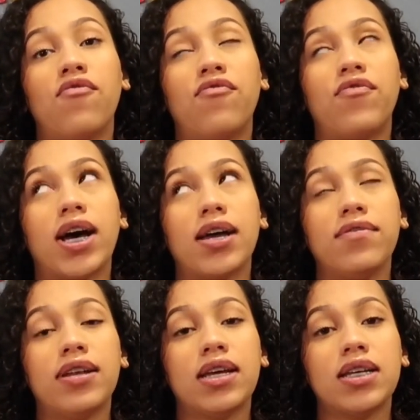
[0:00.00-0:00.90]

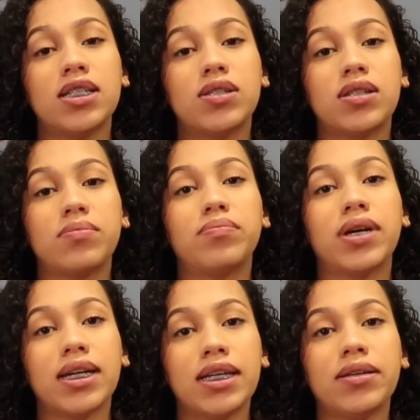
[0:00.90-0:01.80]
5 days
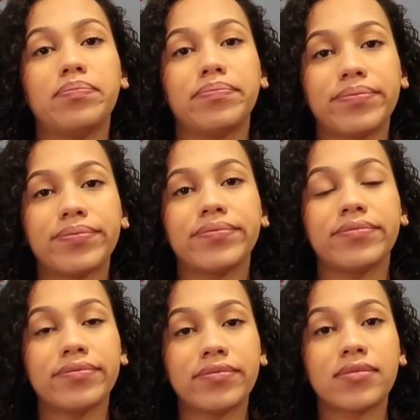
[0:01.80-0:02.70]
pregnant.
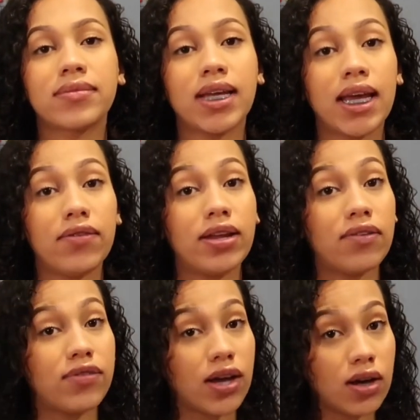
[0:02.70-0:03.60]
And
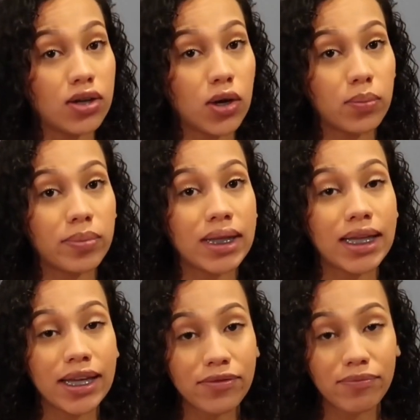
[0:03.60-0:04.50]
if y'all don't
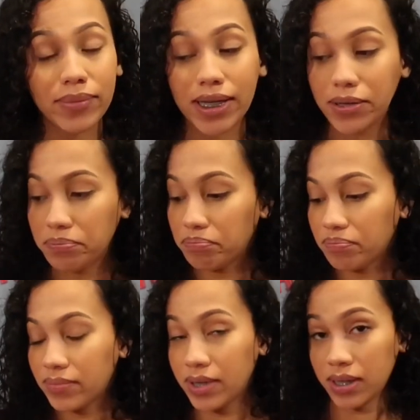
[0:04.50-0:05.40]
believe me,
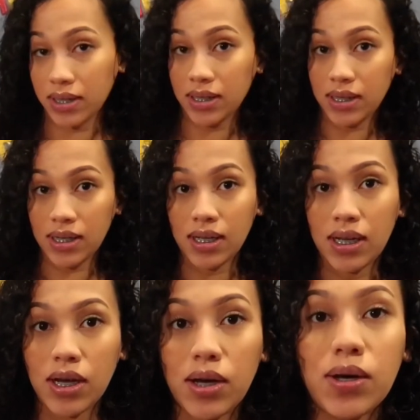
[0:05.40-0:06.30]

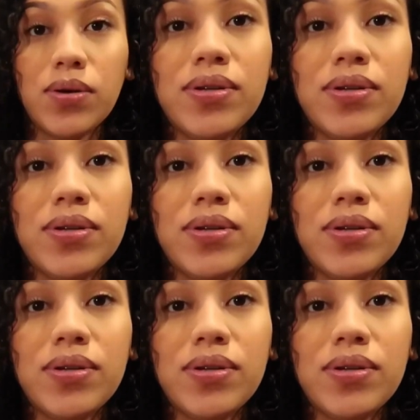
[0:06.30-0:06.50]
hold